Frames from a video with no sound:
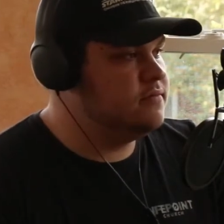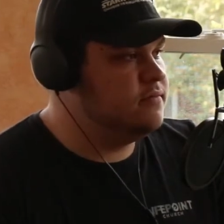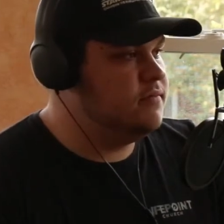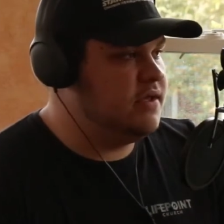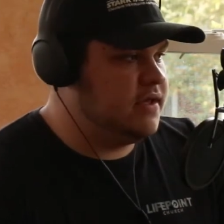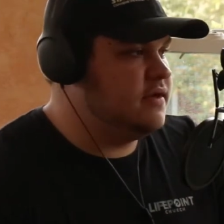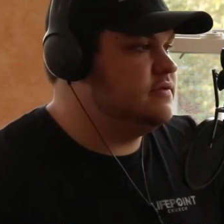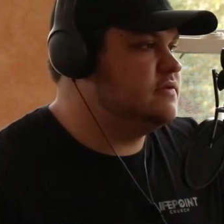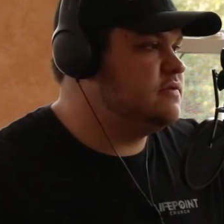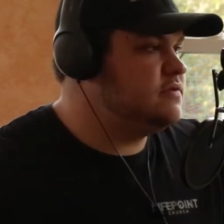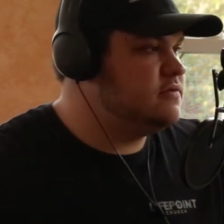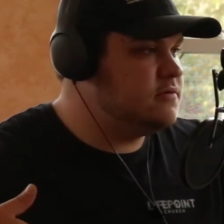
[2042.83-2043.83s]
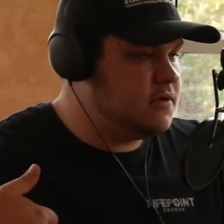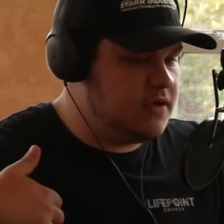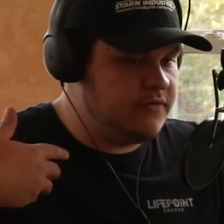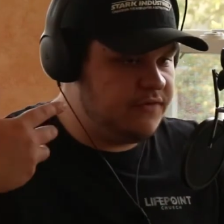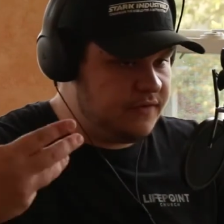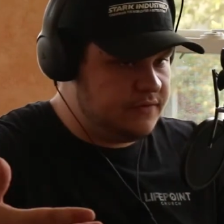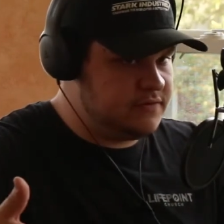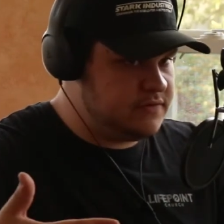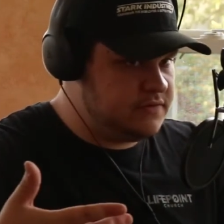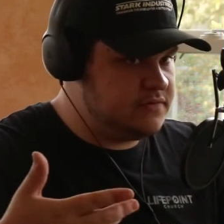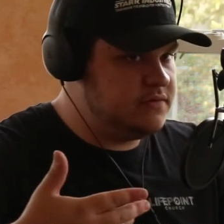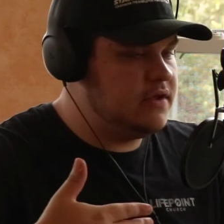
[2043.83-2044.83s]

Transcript: Right. Because it feels,